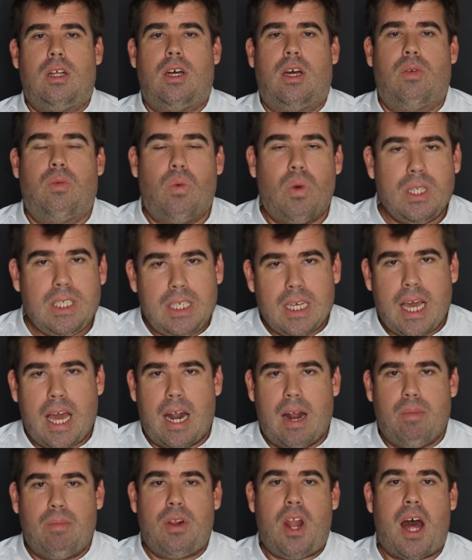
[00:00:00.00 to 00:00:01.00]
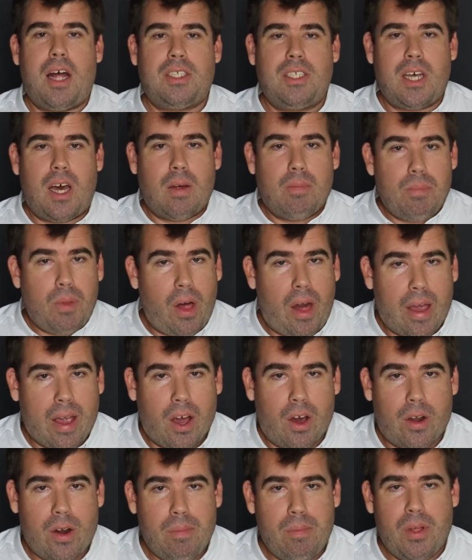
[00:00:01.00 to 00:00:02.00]
And once again, I'm not downplaying
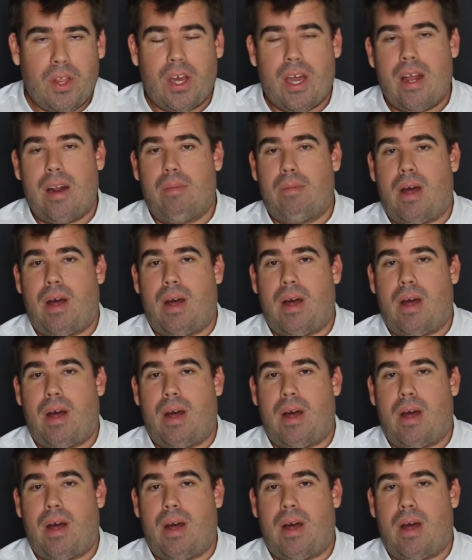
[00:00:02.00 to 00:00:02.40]
100 million,